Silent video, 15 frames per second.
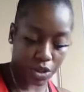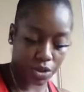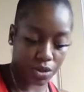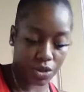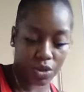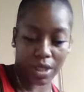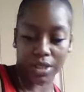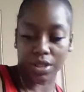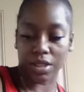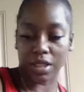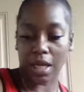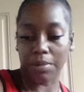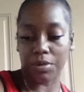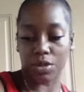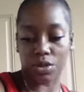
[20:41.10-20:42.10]
the tr- trying to
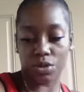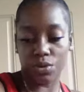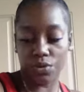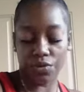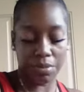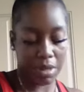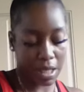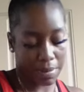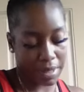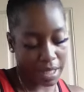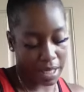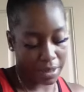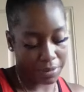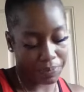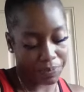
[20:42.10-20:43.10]
stop the truth from coming
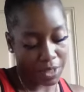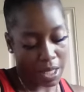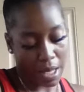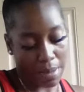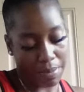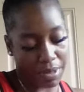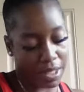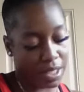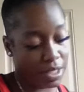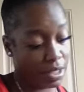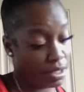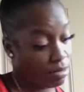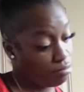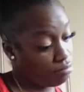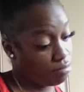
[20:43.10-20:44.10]
out, but
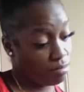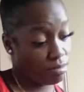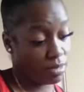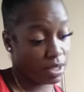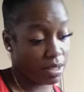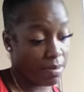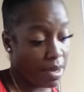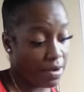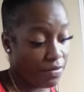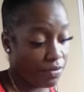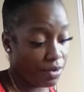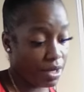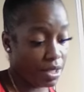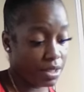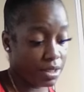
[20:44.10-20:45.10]
somebody
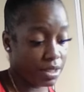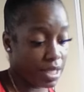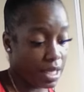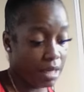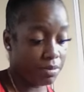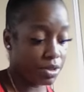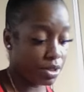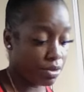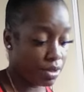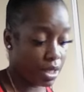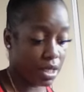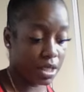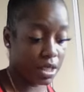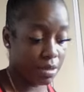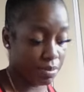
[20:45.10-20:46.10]
friend damn sure
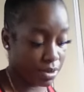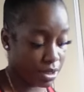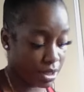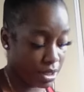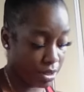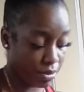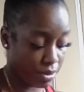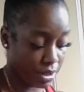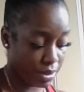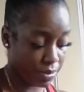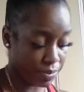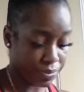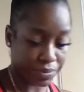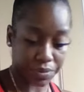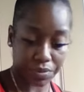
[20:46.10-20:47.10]
can't keep a secret.
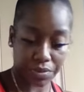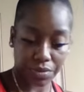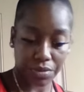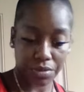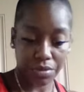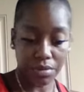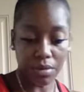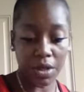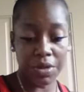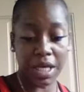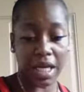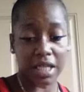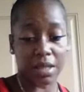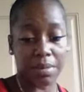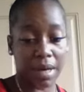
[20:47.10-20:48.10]
You
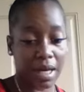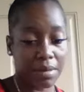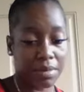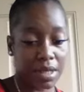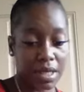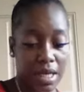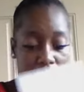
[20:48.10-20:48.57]
got at the bottom of the